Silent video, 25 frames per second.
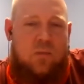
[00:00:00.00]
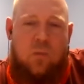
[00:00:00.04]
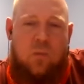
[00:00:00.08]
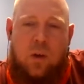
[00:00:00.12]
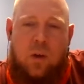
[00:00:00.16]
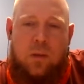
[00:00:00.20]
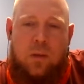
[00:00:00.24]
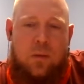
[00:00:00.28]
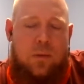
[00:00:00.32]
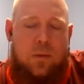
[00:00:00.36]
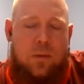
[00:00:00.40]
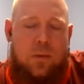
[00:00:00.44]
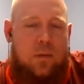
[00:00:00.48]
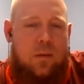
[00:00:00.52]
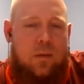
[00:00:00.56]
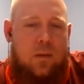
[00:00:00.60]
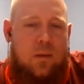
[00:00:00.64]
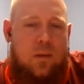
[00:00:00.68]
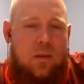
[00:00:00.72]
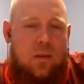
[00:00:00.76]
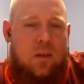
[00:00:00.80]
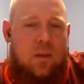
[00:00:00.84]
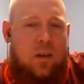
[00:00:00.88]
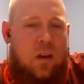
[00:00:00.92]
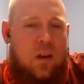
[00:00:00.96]
with
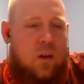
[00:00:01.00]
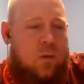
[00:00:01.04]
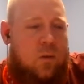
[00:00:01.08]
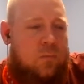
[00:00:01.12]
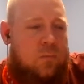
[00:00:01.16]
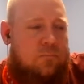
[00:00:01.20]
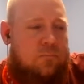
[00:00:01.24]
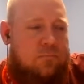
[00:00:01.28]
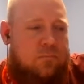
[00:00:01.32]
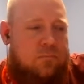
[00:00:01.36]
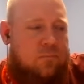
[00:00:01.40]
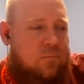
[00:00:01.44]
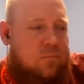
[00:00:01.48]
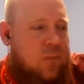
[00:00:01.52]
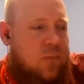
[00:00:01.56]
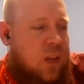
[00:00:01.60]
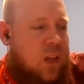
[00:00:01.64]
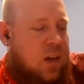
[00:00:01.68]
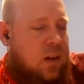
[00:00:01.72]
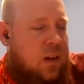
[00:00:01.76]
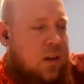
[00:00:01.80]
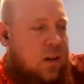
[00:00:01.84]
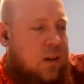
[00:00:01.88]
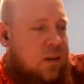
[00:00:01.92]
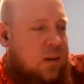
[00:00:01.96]
you know
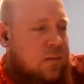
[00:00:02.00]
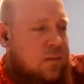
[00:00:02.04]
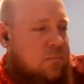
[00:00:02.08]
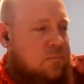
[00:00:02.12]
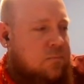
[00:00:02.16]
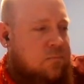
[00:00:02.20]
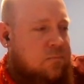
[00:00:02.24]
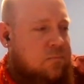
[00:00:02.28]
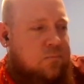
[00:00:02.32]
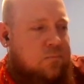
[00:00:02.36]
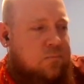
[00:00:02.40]
um,